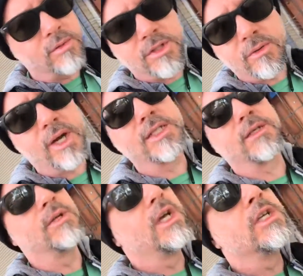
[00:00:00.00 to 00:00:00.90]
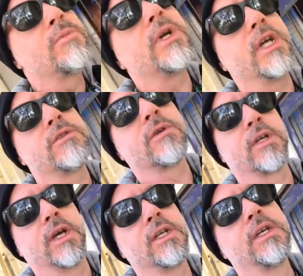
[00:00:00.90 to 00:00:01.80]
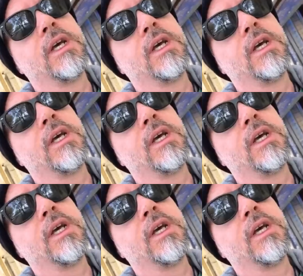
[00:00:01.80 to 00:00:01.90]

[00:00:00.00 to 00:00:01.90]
It was crazy. It's pretty intricate.